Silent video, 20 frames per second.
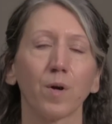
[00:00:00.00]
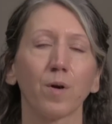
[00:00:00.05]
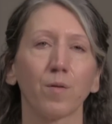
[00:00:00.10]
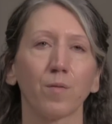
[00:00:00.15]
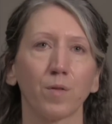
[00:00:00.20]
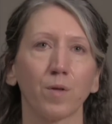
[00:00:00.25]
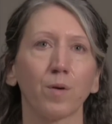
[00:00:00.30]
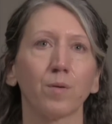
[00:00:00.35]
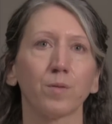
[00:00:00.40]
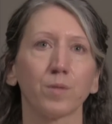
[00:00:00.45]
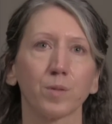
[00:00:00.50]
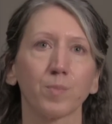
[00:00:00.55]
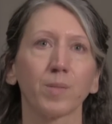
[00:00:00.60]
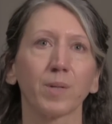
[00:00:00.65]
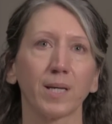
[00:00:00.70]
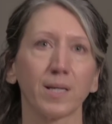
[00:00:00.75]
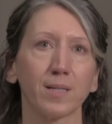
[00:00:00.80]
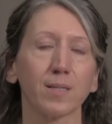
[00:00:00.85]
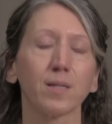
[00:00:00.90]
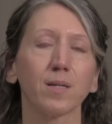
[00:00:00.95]
of those
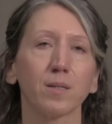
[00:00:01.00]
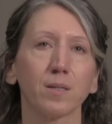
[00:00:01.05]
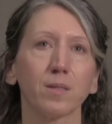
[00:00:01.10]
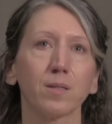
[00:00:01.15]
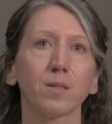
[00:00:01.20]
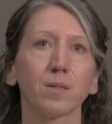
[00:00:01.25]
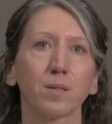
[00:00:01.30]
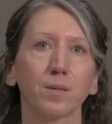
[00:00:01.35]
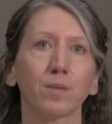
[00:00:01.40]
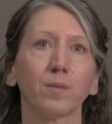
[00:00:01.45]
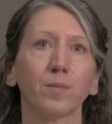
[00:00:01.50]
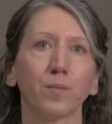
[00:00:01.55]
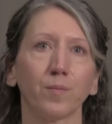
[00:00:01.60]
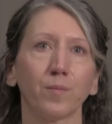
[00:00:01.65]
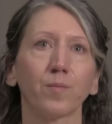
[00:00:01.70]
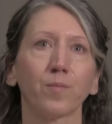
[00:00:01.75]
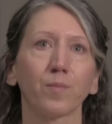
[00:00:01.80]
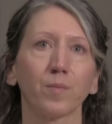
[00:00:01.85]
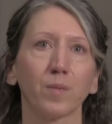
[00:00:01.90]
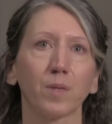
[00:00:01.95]
places,
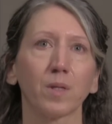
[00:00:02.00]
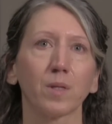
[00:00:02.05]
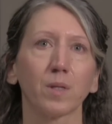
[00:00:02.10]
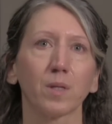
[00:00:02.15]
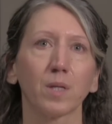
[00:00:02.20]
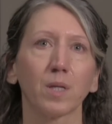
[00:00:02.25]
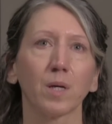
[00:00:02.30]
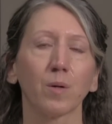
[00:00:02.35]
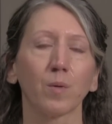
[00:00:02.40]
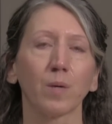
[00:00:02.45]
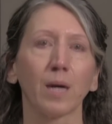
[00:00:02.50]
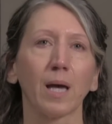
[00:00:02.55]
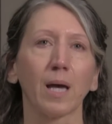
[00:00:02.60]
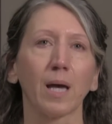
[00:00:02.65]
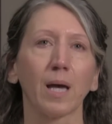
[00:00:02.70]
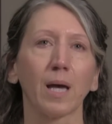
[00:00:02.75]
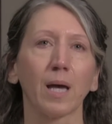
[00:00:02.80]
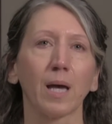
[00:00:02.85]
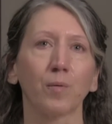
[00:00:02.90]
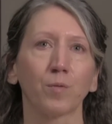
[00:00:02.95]
that we
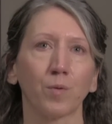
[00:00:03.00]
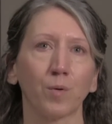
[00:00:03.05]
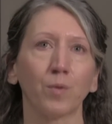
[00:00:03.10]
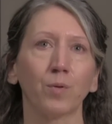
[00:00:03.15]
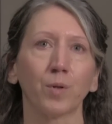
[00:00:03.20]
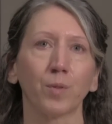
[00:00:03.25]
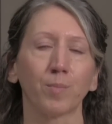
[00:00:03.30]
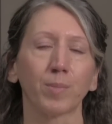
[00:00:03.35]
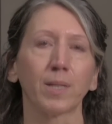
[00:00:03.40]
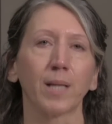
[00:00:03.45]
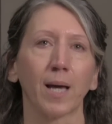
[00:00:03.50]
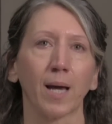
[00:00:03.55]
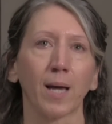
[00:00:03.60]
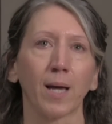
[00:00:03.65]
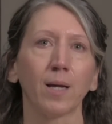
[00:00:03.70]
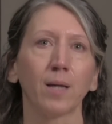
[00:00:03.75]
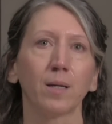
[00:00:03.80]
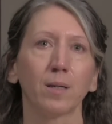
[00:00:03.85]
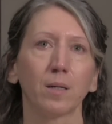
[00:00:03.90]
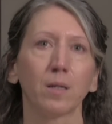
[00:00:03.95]
have a role to
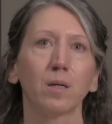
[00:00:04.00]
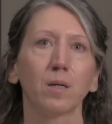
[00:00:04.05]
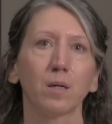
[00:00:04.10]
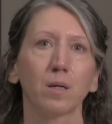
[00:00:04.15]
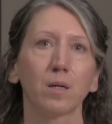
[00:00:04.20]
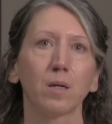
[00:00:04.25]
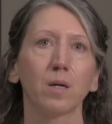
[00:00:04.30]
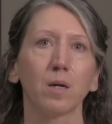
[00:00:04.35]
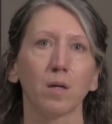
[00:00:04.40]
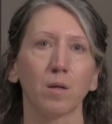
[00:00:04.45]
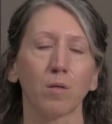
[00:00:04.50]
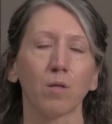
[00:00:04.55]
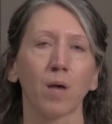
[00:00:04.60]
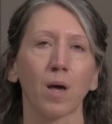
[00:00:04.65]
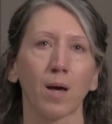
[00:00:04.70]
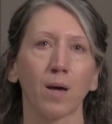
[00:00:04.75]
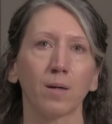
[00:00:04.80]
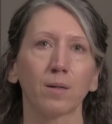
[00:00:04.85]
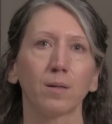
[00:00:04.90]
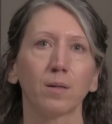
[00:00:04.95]
play in
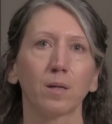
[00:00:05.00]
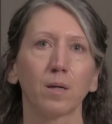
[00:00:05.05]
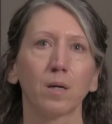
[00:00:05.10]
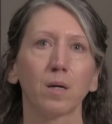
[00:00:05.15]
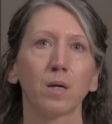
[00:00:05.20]
that.